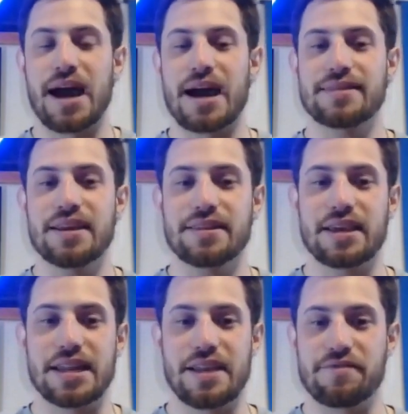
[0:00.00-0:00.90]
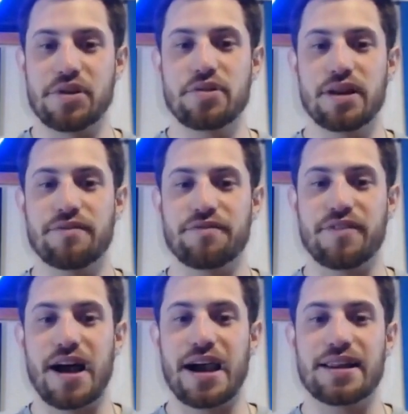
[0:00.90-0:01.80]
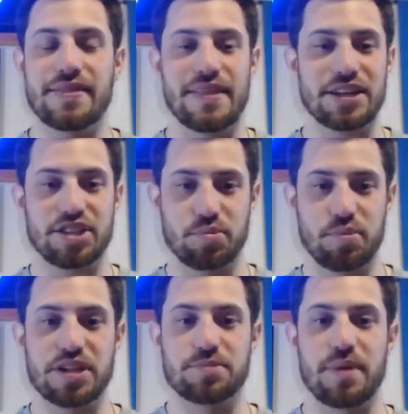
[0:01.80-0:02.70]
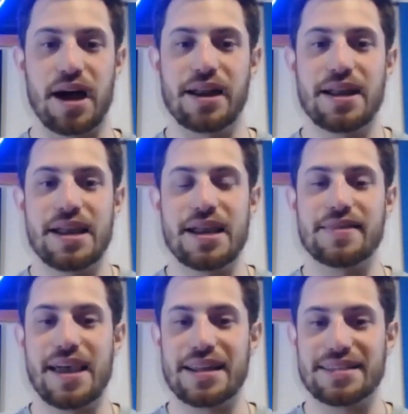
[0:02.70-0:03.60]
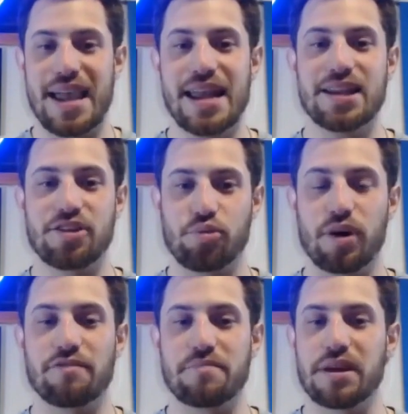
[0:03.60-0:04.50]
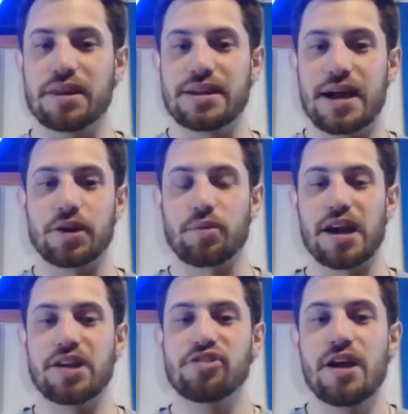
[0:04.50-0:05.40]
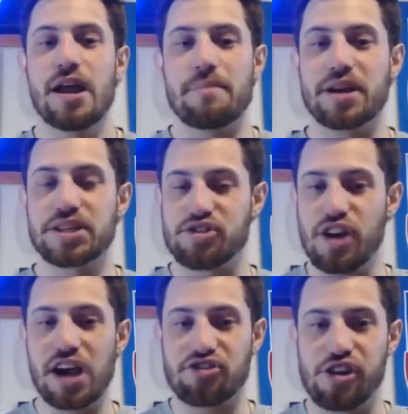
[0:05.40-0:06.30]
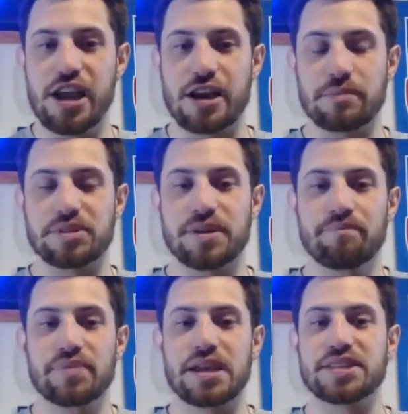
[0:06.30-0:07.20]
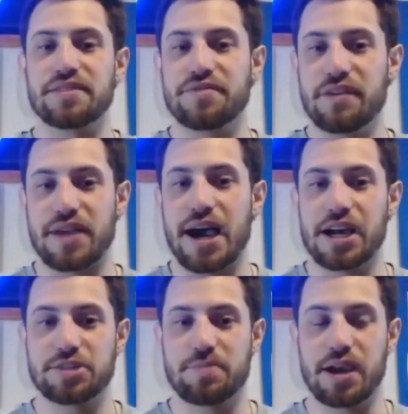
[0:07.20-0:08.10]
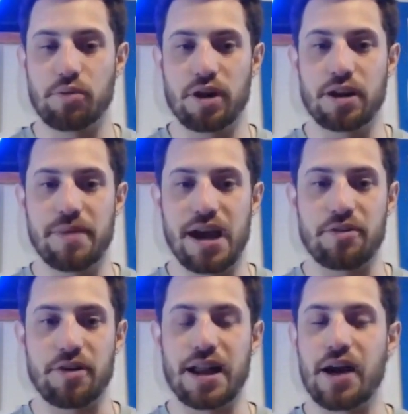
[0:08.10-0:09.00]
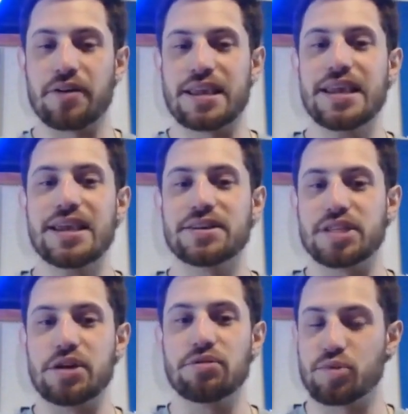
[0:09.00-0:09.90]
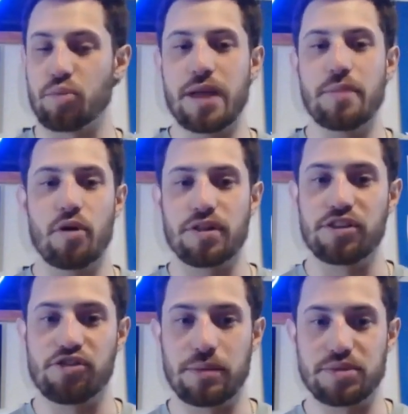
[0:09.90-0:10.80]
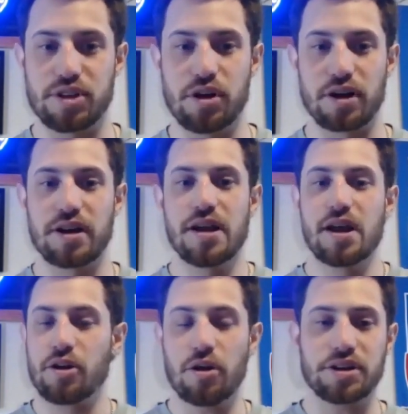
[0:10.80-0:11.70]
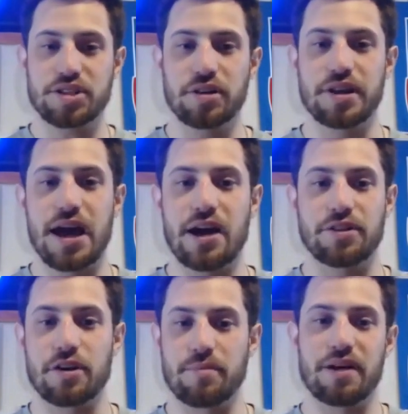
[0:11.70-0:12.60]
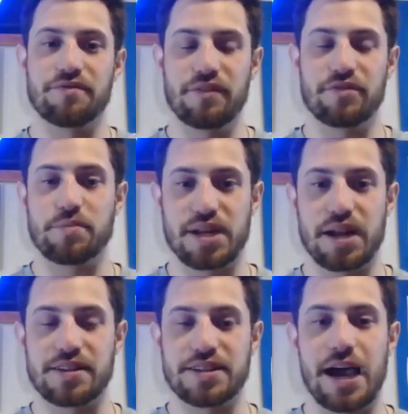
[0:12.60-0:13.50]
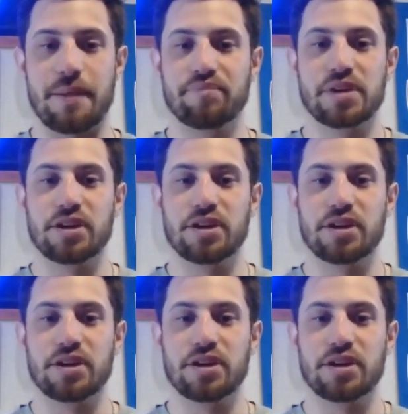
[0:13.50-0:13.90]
I think that if you can find that sweet spot in that $10 to $12 million range, because Josh Jacobs is the 5th highest paid running back right now, and he is used way more than James Cook. Cook is only out there about 50% of the time.